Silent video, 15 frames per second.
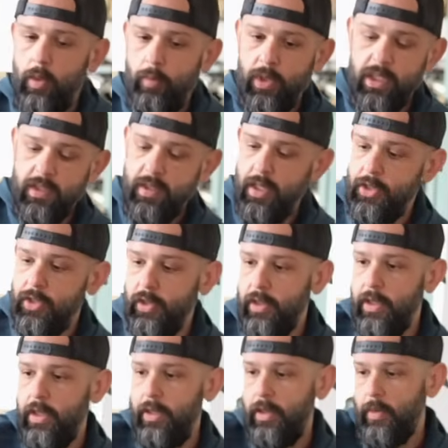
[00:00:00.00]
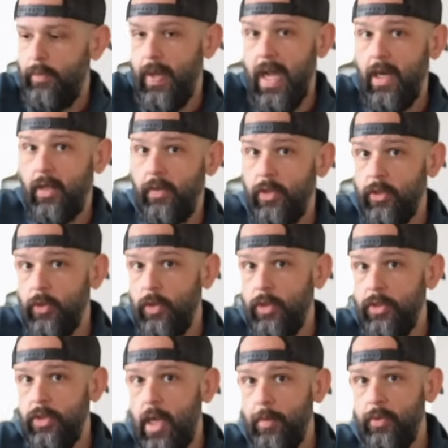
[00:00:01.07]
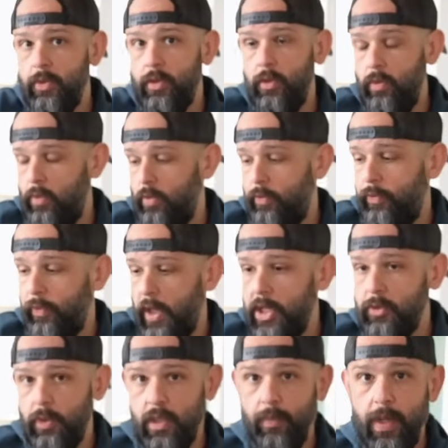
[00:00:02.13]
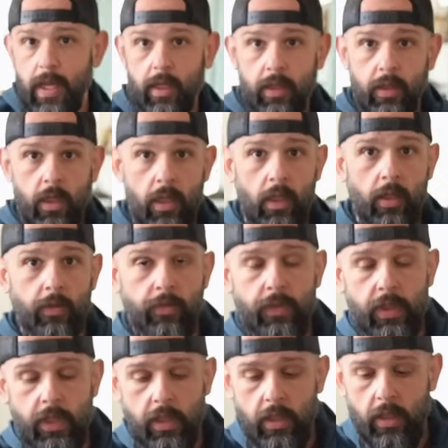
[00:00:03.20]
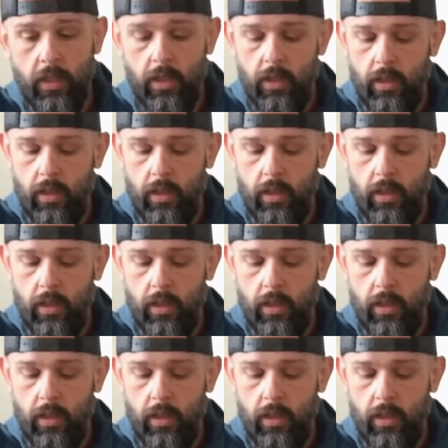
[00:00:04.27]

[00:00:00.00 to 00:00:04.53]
but essentially the back of this griddle stops flush with the back of the